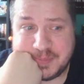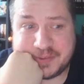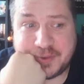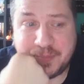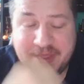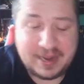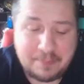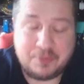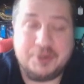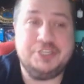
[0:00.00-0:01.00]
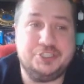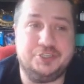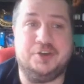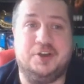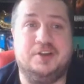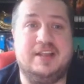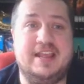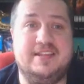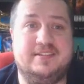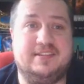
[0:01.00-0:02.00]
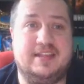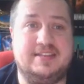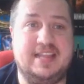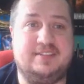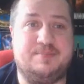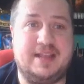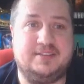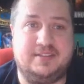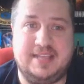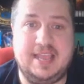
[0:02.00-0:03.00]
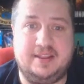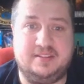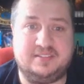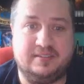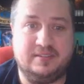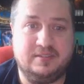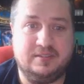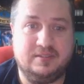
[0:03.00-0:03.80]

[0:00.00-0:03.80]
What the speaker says: Mr. Bean, I'm pretty sure, is dates back to the 80s.